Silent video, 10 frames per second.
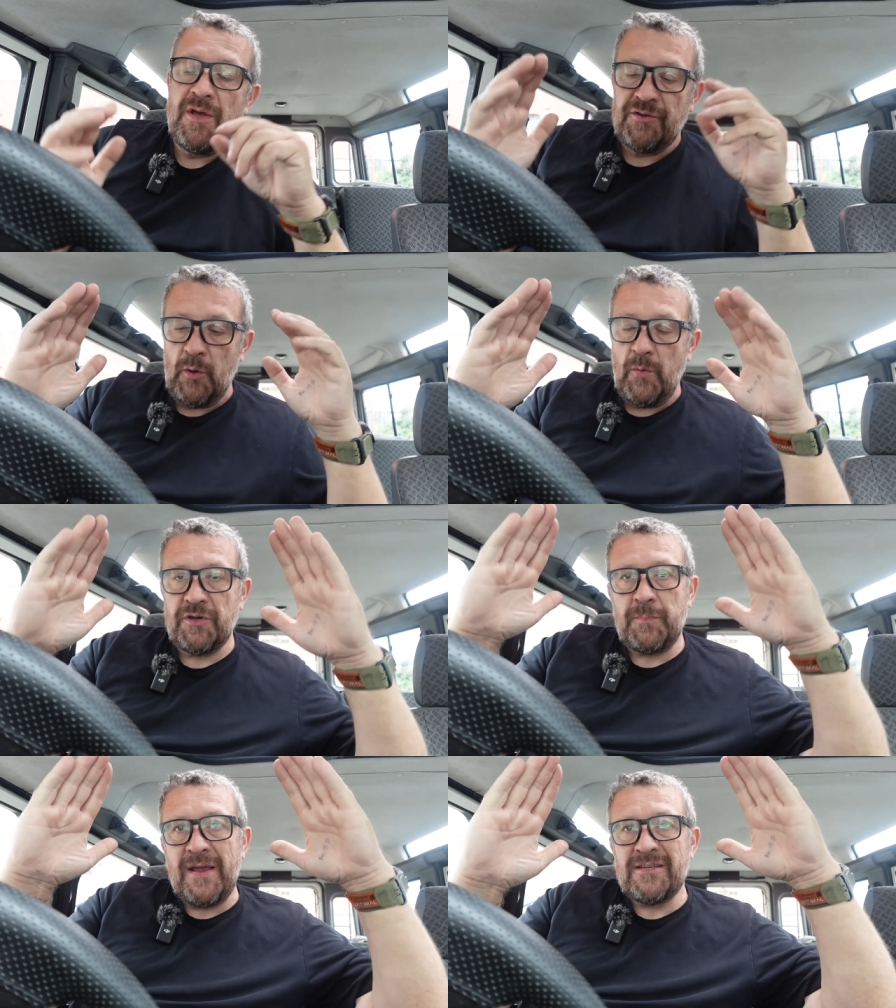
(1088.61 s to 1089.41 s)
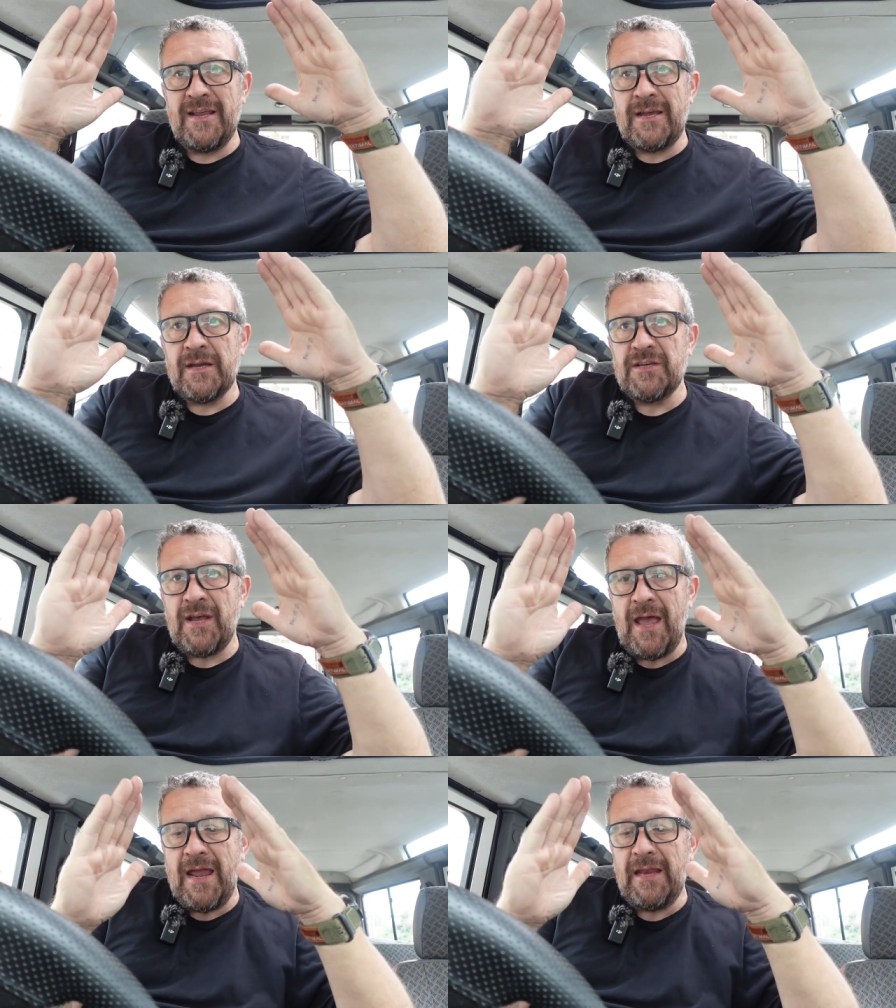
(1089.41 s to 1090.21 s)
So we're just basically
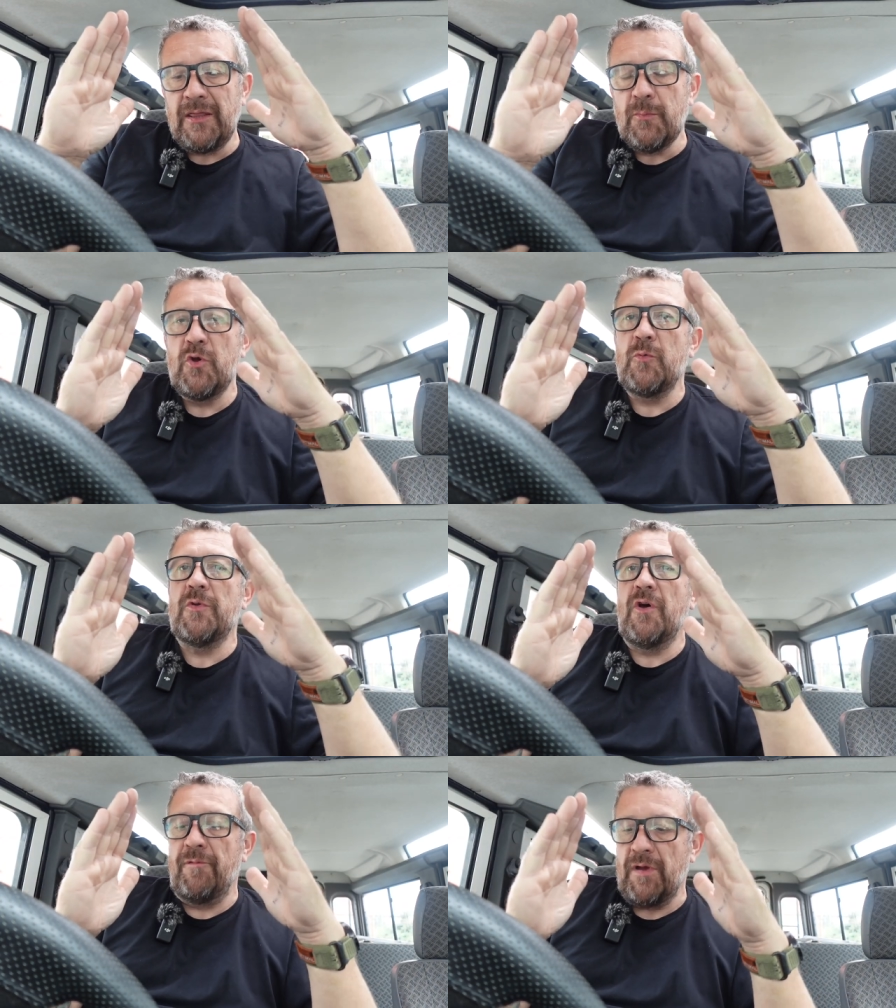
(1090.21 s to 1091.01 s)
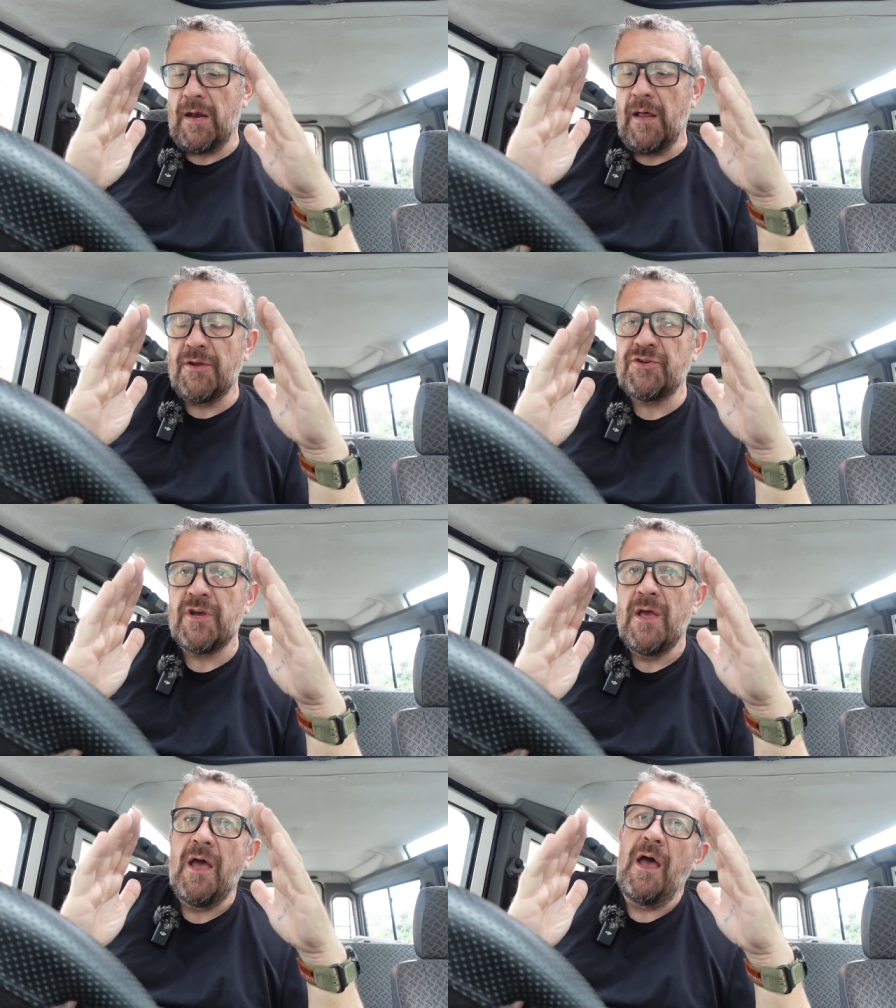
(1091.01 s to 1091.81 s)
containing the movement of the clutch
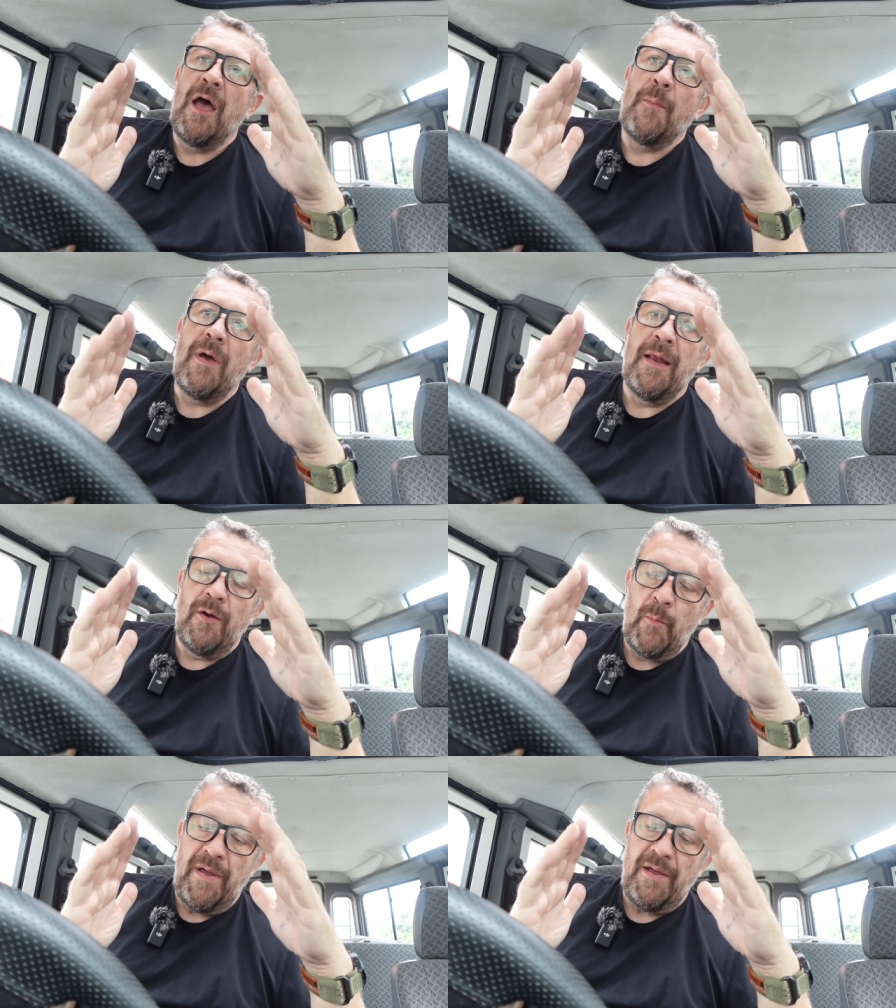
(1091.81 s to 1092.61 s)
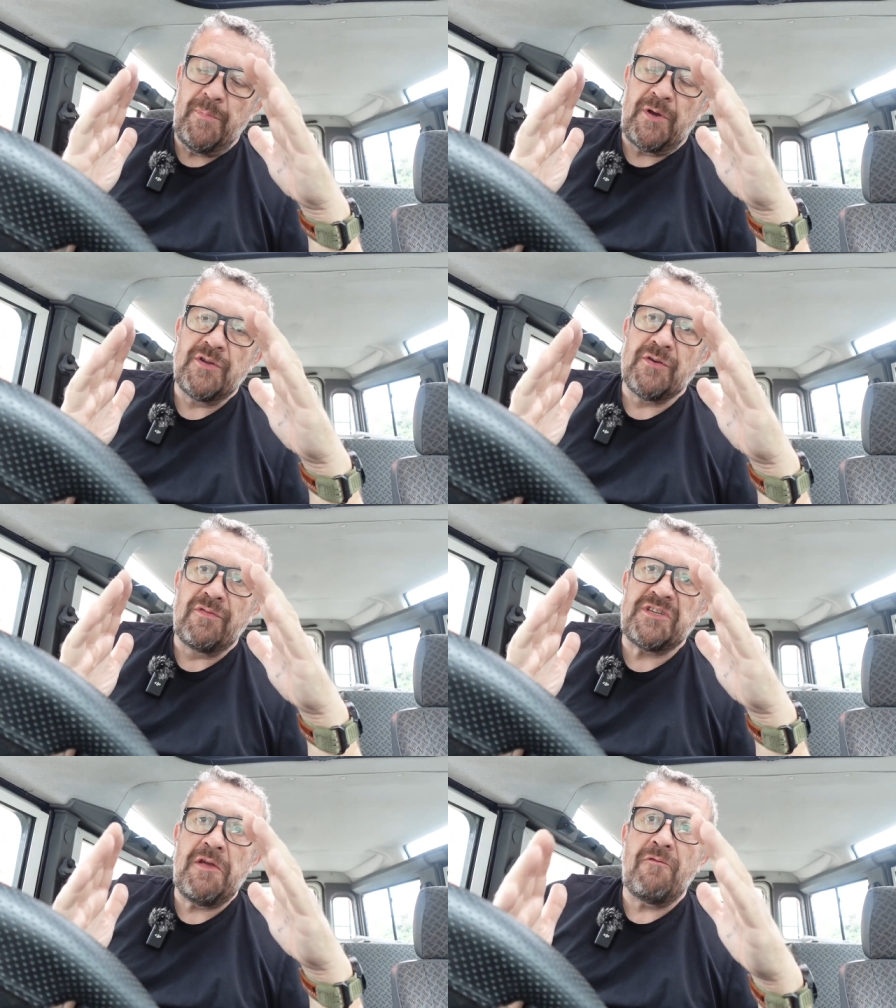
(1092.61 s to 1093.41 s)
um, a little bit because
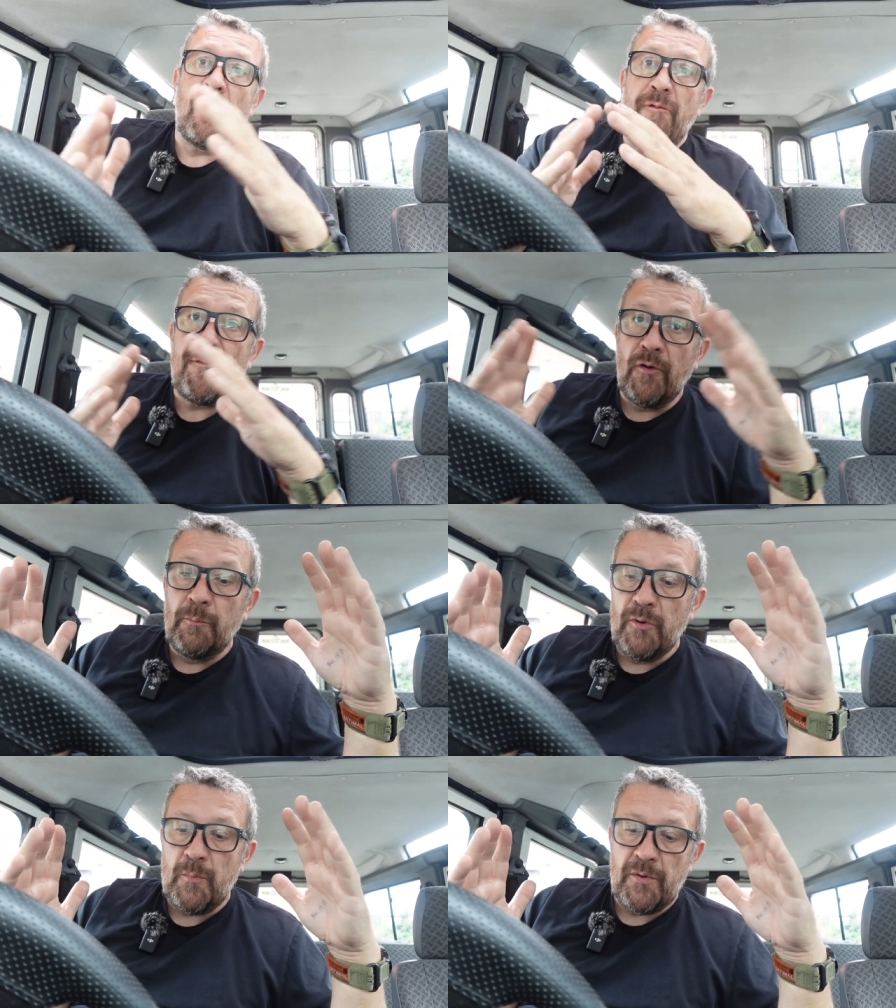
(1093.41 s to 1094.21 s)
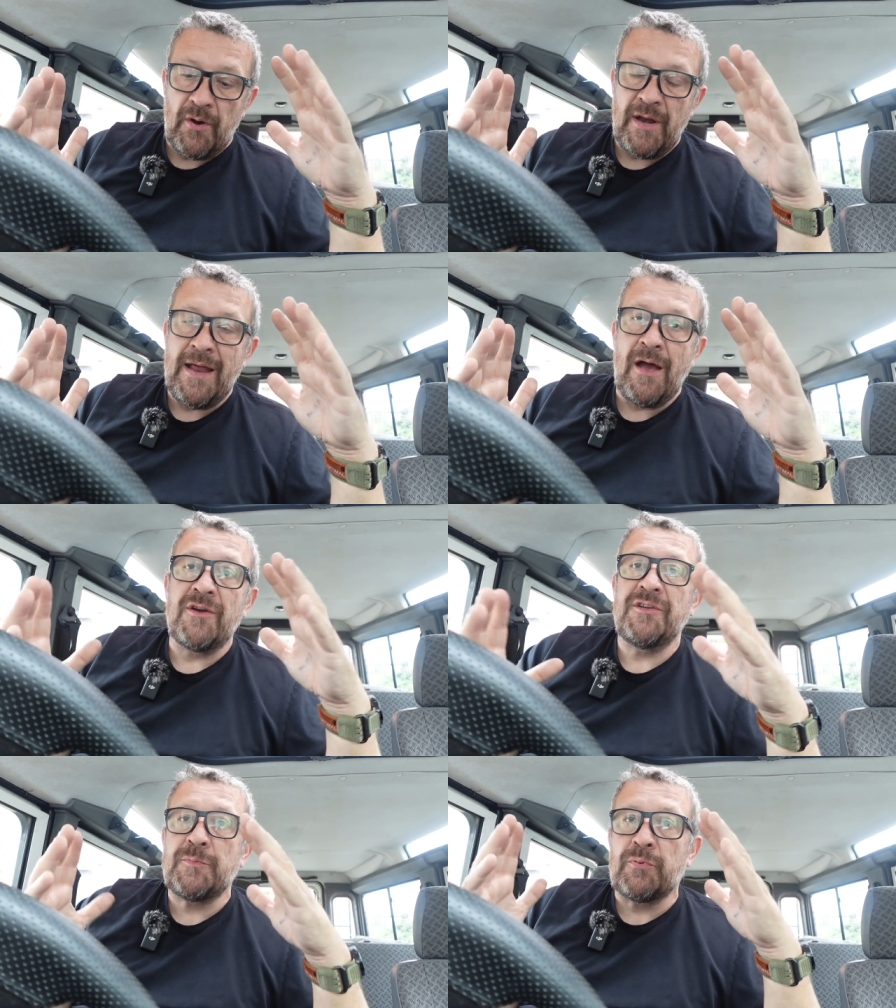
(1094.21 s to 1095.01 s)
obviously you've got full movement on it now
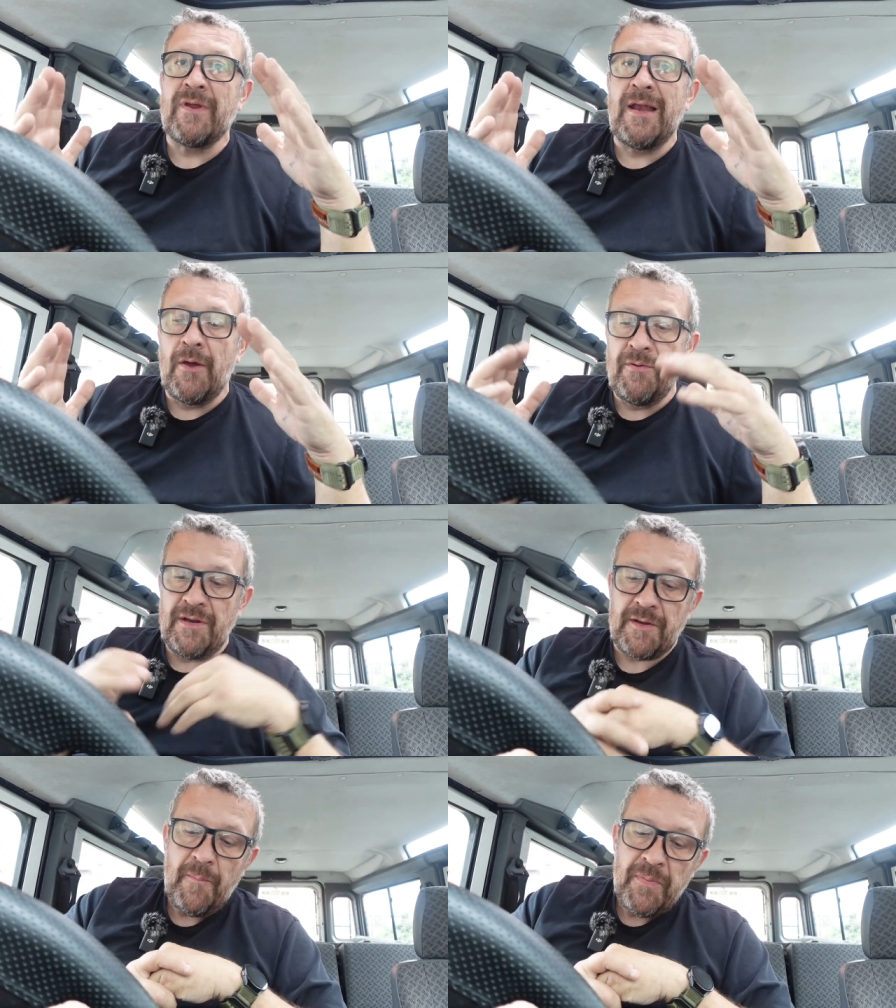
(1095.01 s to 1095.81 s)
because it's preloaded.